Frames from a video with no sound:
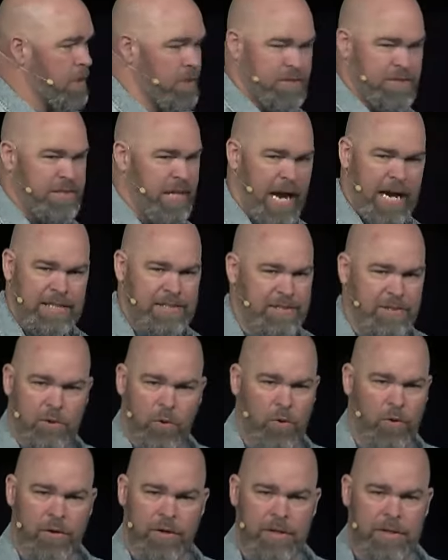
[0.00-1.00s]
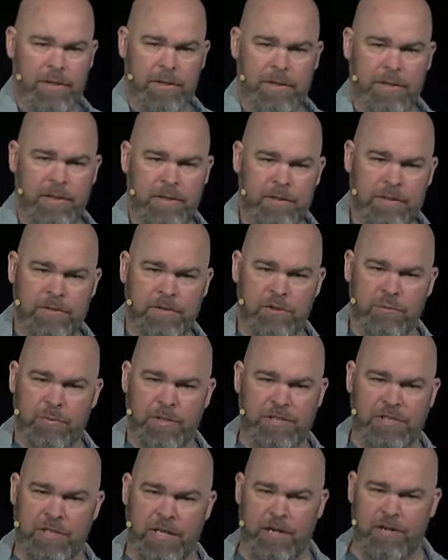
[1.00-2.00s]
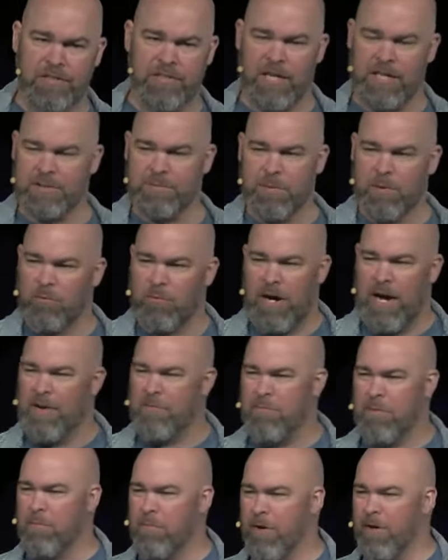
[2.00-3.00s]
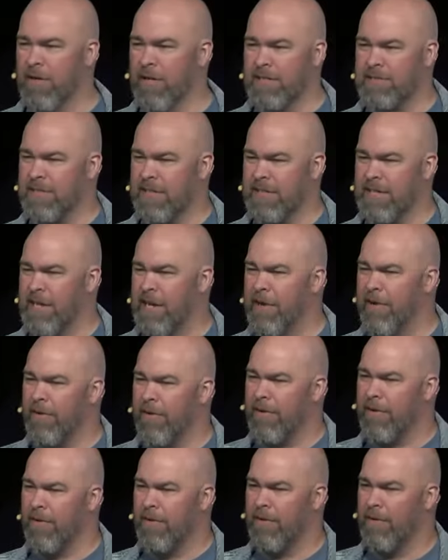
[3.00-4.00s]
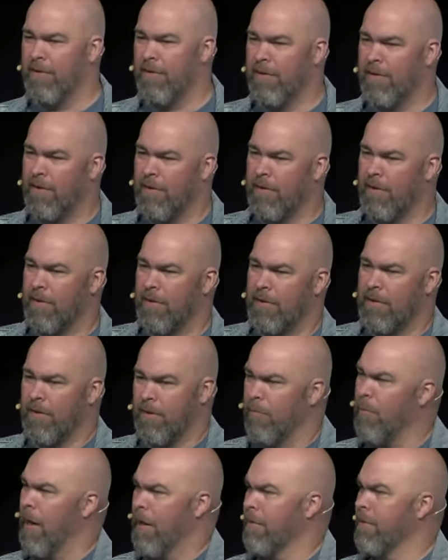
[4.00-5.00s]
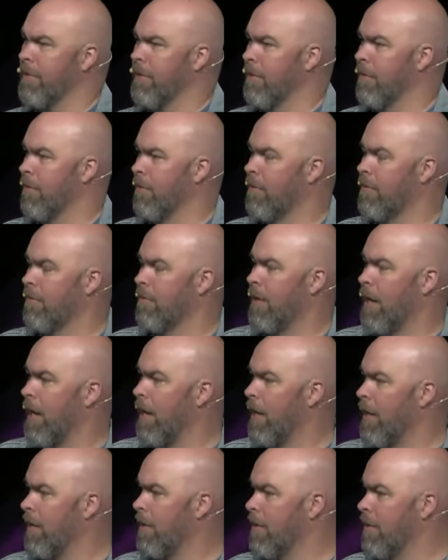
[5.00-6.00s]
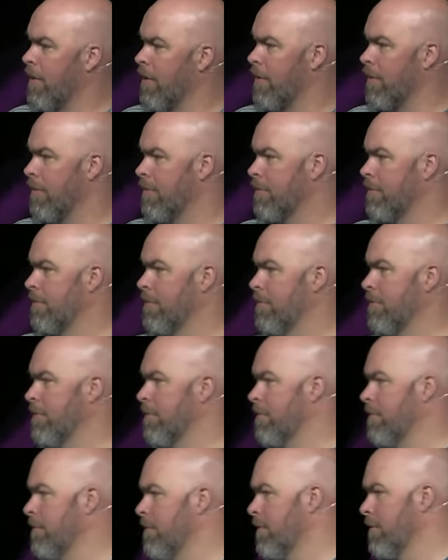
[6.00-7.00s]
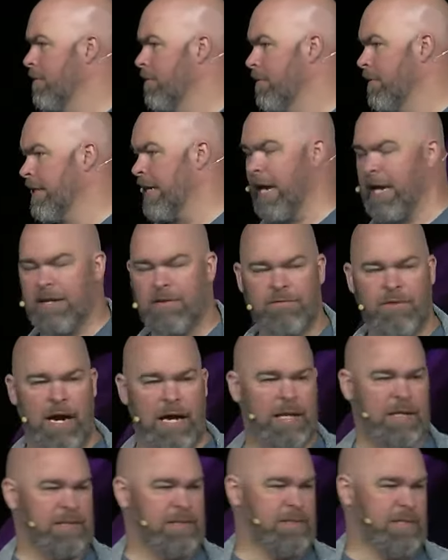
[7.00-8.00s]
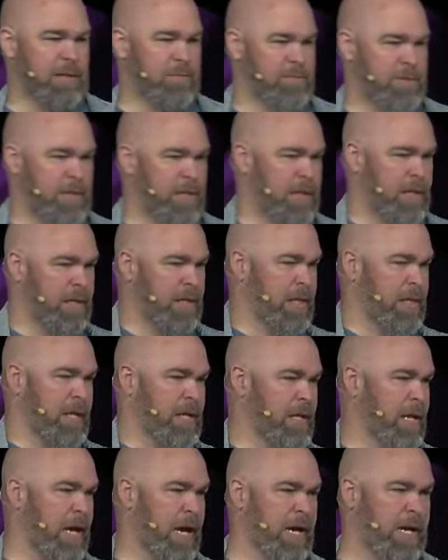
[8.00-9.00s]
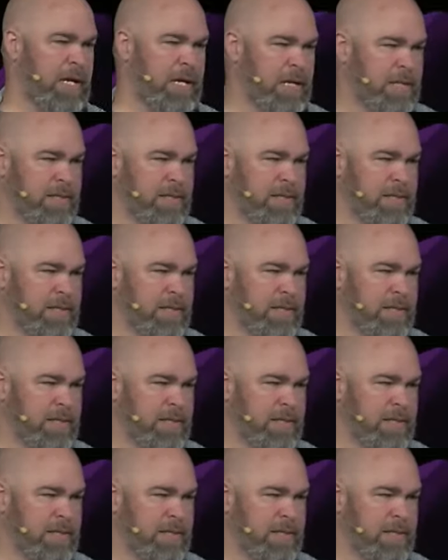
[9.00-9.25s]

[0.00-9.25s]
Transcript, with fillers: Sad story. Two missionaries, husband and wife, been married less than a year, or about a year and uh, gang violence comes in, in in Haiti